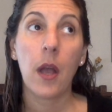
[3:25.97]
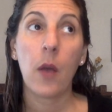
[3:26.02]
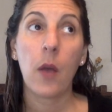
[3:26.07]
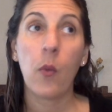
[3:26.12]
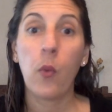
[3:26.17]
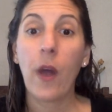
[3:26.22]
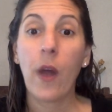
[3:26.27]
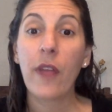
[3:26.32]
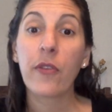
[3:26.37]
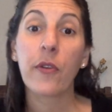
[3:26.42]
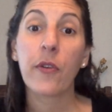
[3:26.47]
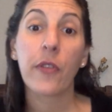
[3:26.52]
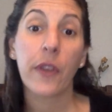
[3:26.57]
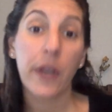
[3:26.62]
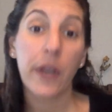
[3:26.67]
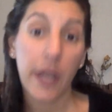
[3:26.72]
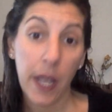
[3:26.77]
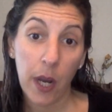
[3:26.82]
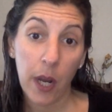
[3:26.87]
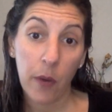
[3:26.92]
whether the
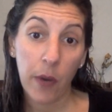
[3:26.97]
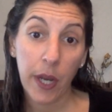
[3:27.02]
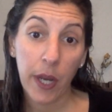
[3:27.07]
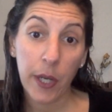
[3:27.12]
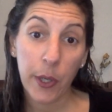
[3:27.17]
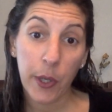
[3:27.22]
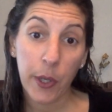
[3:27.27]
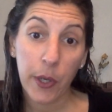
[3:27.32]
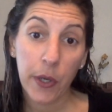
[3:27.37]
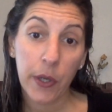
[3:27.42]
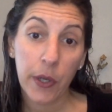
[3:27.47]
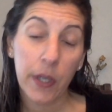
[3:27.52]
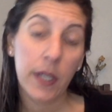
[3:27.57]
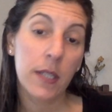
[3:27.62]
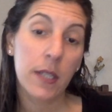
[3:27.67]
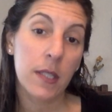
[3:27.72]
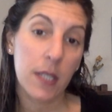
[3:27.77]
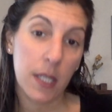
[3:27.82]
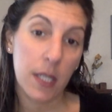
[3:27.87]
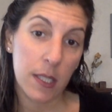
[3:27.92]
narrator
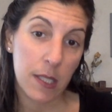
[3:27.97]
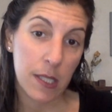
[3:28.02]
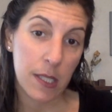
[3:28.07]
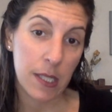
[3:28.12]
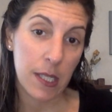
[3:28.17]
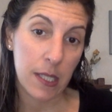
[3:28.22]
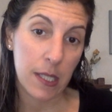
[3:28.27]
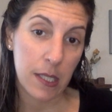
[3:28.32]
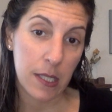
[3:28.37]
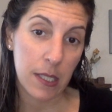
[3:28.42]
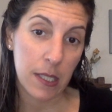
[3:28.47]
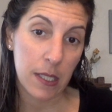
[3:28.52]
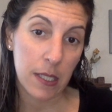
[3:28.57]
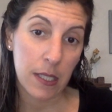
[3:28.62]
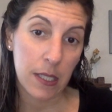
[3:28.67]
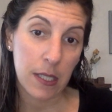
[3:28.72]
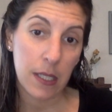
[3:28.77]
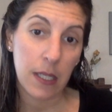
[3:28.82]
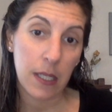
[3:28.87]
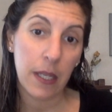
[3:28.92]
is
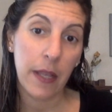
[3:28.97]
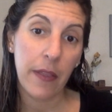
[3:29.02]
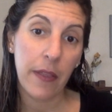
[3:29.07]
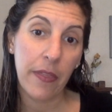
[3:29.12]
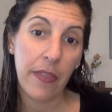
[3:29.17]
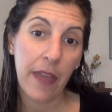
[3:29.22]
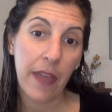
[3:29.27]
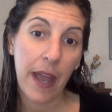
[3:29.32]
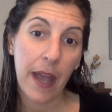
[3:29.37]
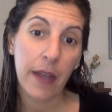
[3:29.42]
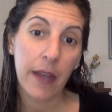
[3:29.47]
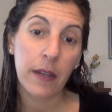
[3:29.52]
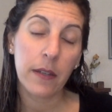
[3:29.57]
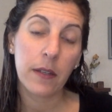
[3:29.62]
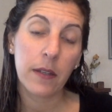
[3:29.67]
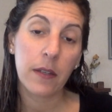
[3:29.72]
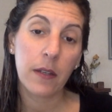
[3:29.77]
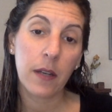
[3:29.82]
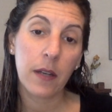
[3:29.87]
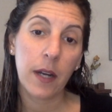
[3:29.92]
consistent in that
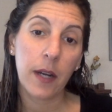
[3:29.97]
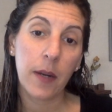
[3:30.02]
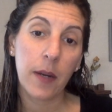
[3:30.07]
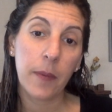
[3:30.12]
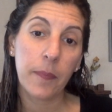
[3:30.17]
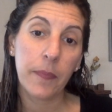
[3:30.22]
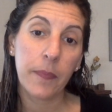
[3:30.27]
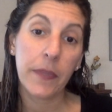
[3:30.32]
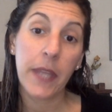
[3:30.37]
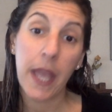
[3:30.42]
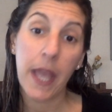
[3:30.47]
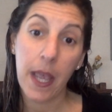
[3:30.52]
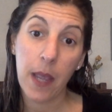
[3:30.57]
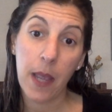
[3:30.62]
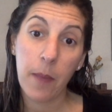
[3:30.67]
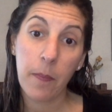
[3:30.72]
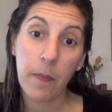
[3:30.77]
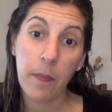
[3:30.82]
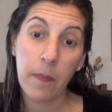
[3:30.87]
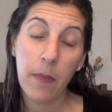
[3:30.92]
um,
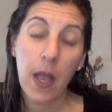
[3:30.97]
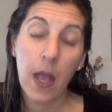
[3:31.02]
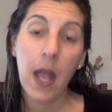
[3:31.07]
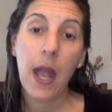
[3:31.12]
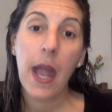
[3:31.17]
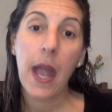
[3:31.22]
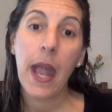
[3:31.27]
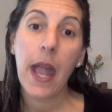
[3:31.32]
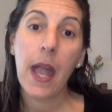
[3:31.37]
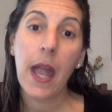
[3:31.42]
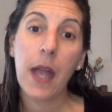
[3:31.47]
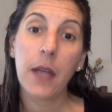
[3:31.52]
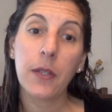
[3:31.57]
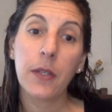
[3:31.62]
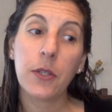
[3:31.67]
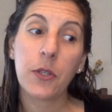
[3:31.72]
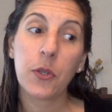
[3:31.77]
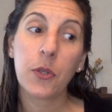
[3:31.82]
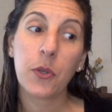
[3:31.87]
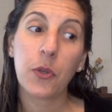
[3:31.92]
name,
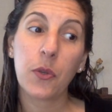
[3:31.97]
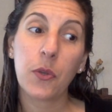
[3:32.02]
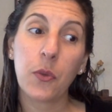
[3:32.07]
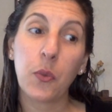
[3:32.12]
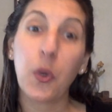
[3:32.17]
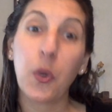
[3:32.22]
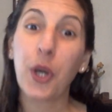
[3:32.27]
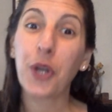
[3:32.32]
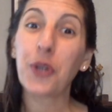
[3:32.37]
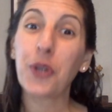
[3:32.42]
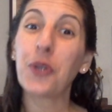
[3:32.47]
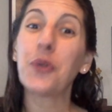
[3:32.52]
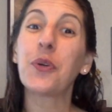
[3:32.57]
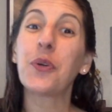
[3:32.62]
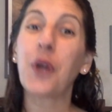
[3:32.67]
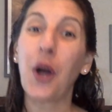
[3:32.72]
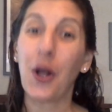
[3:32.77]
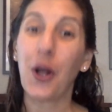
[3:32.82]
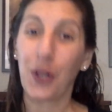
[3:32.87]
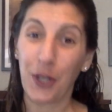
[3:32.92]
and what are you
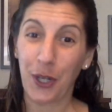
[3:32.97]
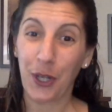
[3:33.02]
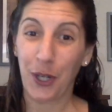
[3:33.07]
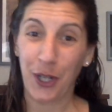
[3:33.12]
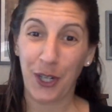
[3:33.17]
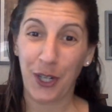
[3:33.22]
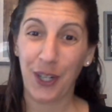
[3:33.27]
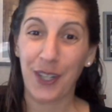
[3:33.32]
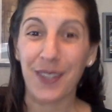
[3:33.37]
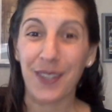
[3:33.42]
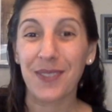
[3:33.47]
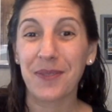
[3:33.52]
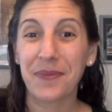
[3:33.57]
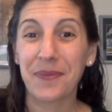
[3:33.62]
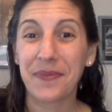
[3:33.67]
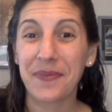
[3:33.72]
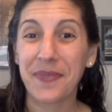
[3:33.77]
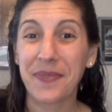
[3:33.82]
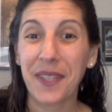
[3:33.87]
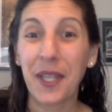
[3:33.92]
calling her
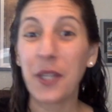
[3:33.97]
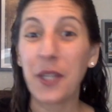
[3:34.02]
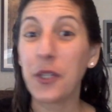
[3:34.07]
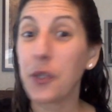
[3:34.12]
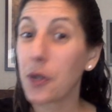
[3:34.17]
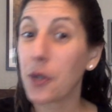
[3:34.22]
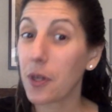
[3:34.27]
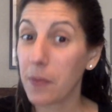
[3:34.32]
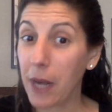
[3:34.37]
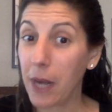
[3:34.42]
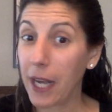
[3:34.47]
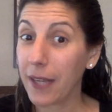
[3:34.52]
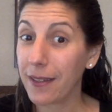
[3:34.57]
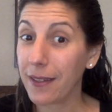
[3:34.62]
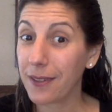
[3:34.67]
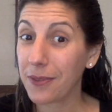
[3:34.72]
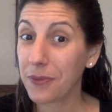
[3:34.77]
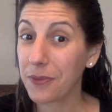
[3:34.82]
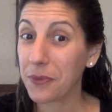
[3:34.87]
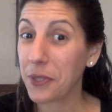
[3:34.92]
in your mind
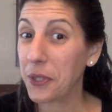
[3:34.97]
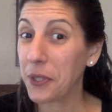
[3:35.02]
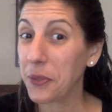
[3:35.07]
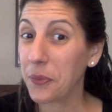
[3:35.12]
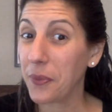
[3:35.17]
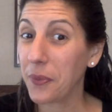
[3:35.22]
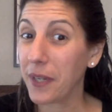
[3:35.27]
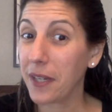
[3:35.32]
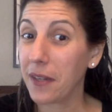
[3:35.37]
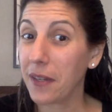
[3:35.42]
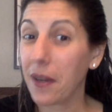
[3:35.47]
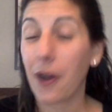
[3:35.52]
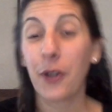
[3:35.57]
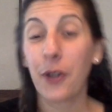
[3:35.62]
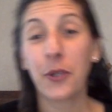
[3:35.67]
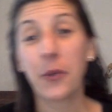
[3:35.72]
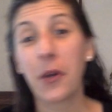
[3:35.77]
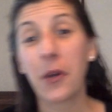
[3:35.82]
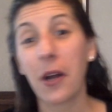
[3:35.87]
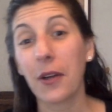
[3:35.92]
when you read? Are
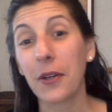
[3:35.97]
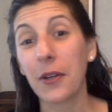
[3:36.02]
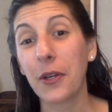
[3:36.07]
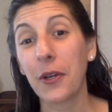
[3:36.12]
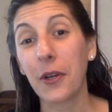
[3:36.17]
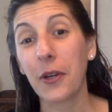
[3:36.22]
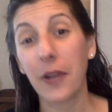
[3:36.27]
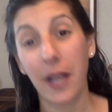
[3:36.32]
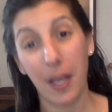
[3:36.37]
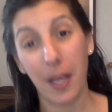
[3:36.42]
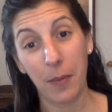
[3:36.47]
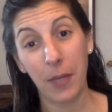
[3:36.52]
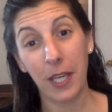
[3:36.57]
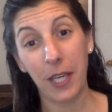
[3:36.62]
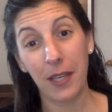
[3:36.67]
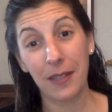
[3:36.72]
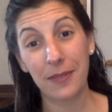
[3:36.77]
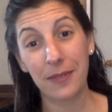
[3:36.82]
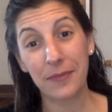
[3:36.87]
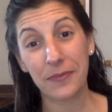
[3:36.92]
you calling her
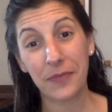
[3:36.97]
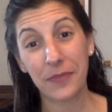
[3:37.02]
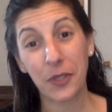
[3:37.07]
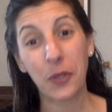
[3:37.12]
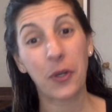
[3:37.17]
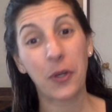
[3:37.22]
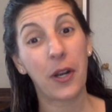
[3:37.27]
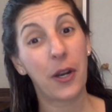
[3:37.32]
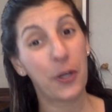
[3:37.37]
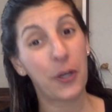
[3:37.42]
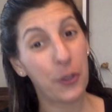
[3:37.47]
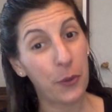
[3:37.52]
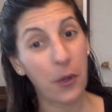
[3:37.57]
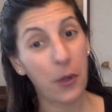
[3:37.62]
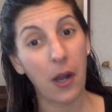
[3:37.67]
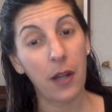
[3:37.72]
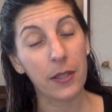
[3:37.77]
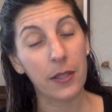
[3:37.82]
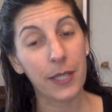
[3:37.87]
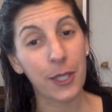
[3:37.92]
Amy, or are you
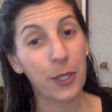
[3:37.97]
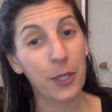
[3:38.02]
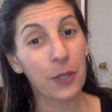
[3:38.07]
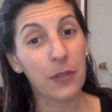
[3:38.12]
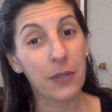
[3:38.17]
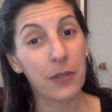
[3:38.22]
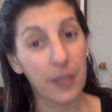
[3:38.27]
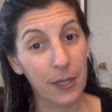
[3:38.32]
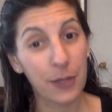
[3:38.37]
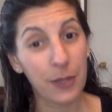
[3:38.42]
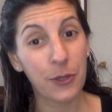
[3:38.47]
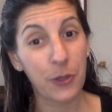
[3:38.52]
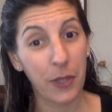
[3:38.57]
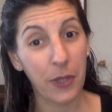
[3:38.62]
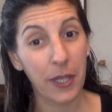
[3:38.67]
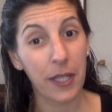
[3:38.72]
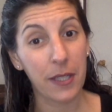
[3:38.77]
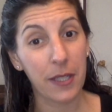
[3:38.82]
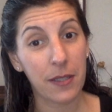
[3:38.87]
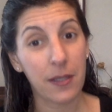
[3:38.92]
calling her Little
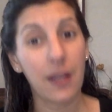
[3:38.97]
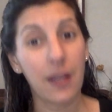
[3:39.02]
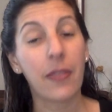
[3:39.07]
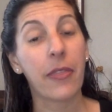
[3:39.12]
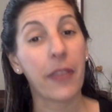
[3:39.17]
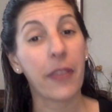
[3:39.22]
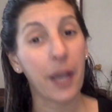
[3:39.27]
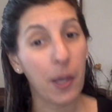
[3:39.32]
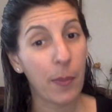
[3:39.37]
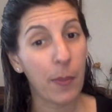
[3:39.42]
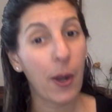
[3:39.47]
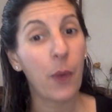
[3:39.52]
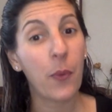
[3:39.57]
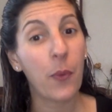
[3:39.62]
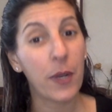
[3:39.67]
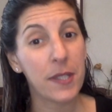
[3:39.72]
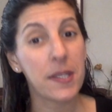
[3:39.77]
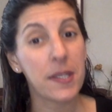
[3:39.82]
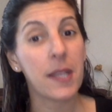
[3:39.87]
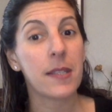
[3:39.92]
Dorrit? And think about
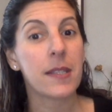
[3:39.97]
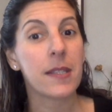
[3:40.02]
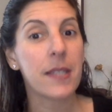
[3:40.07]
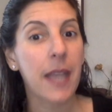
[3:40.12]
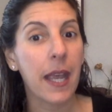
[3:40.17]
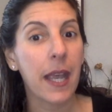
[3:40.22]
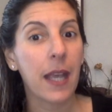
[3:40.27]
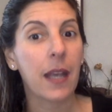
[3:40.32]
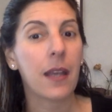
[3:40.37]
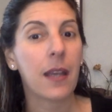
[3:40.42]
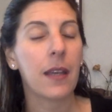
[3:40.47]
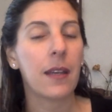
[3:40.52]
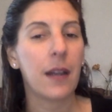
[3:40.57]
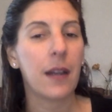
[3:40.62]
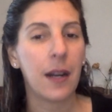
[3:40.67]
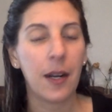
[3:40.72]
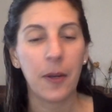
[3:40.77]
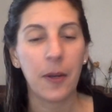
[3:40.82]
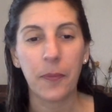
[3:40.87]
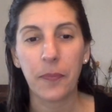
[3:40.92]
what's at stake
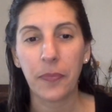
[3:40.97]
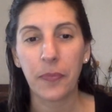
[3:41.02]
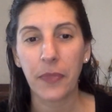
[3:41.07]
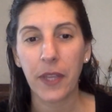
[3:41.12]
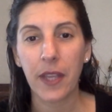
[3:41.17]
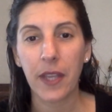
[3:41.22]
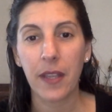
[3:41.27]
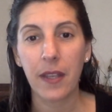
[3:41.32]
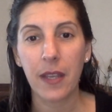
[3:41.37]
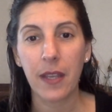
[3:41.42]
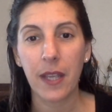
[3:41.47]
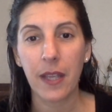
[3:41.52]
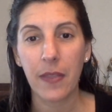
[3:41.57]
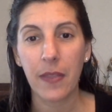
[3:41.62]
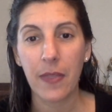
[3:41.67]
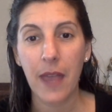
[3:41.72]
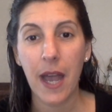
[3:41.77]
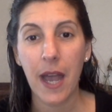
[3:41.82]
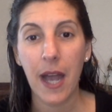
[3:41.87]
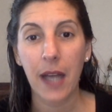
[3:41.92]
um, in
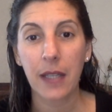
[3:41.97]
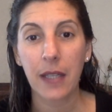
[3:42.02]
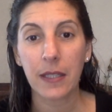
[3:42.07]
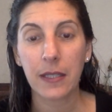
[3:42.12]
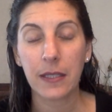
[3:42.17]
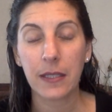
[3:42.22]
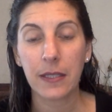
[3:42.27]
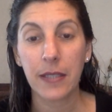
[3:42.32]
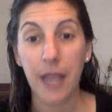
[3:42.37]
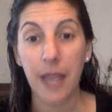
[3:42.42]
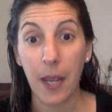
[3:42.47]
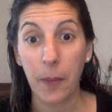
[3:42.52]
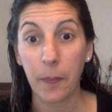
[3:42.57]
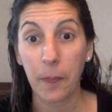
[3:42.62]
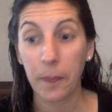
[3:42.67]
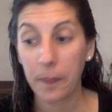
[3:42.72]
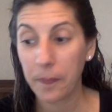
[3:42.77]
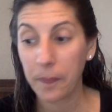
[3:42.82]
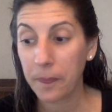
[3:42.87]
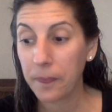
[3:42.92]
in that name.
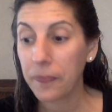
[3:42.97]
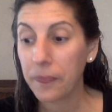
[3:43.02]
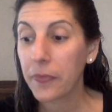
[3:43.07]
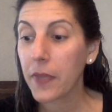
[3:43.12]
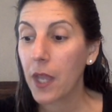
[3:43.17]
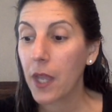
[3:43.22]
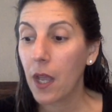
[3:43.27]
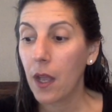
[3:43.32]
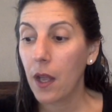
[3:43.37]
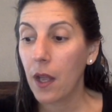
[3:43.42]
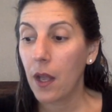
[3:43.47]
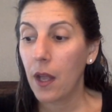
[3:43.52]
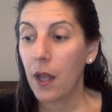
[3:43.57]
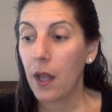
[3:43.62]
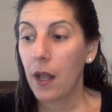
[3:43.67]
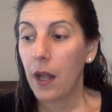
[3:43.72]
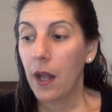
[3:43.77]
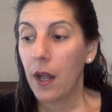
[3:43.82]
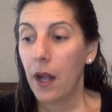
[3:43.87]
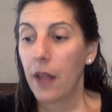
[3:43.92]

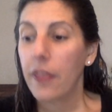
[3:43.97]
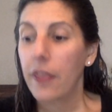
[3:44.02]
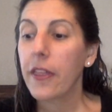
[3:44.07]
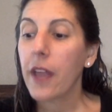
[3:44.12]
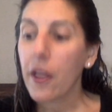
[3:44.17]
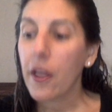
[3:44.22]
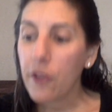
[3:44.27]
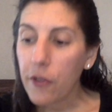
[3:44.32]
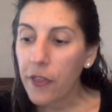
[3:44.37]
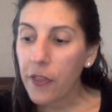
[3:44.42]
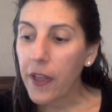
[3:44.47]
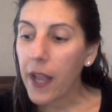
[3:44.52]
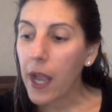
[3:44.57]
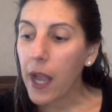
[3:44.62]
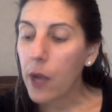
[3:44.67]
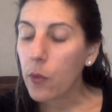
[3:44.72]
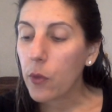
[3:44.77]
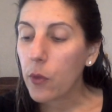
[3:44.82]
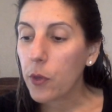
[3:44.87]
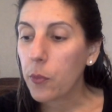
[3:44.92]
The other thing
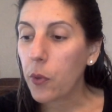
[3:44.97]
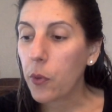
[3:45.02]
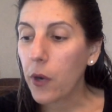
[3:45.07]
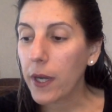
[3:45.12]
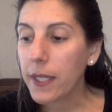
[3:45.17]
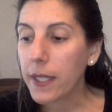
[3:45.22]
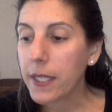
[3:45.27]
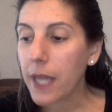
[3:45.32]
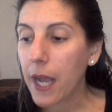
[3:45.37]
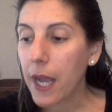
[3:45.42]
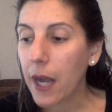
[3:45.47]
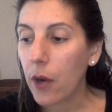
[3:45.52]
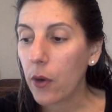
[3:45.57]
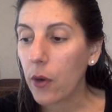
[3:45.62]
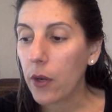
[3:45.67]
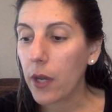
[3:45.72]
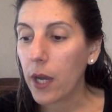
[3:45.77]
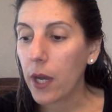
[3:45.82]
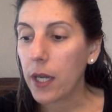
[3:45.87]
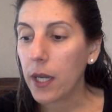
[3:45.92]
I would point out
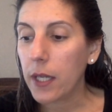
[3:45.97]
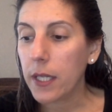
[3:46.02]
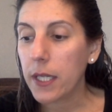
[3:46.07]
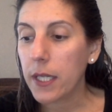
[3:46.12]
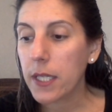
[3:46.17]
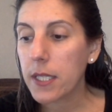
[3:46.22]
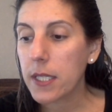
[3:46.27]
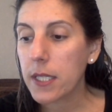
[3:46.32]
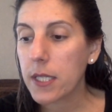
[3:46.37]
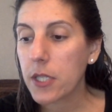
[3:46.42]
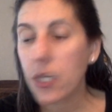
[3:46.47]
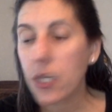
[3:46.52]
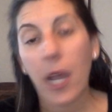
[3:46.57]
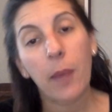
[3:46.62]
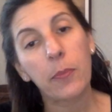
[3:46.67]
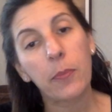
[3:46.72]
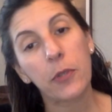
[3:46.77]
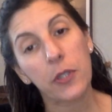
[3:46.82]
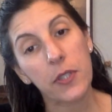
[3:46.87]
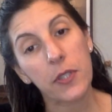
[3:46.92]
uh, is
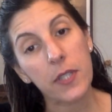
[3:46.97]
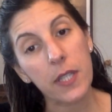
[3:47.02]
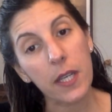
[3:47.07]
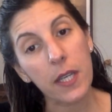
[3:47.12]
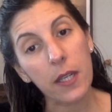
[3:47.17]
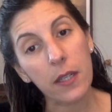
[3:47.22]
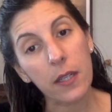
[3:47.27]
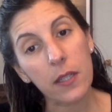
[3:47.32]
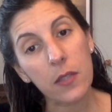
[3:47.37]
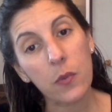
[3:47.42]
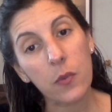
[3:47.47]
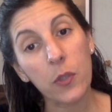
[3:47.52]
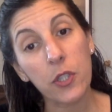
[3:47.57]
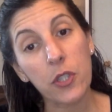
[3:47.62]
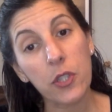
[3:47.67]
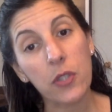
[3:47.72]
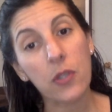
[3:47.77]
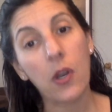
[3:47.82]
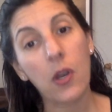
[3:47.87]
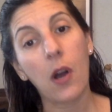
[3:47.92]
chapter six, which
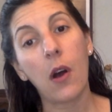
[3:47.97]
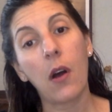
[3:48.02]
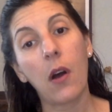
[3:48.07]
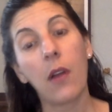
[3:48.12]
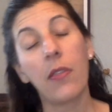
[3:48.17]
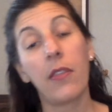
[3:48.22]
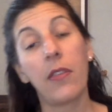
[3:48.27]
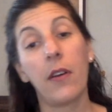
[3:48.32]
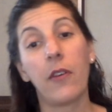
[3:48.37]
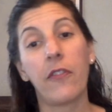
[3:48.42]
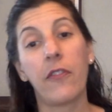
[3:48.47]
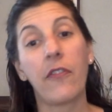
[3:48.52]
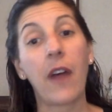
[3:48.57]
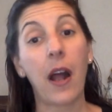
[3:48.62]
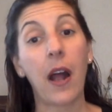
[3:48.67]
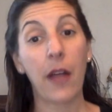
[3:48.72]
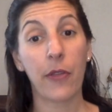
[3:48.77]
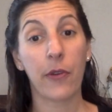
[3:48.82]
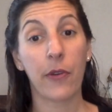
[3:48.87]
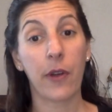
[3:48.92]
is called the
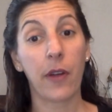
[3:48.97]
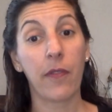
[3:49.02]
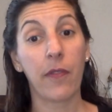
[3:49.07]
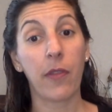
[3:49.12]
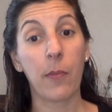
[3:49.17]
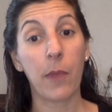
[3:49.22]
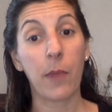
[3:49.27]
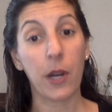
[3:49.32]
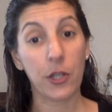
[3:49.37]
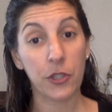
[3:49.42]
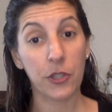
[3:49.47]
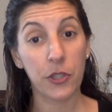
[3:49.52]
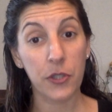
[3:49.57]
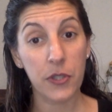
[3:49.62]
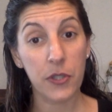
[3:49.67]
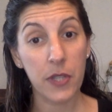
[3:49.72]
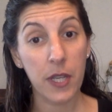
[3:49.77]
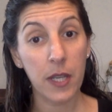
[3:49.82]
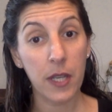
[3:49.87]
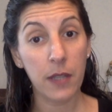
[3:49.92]
Father of the
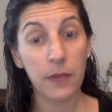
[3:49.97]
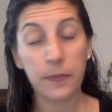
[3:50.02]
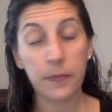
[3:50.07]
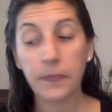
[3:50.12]
Marshalsea.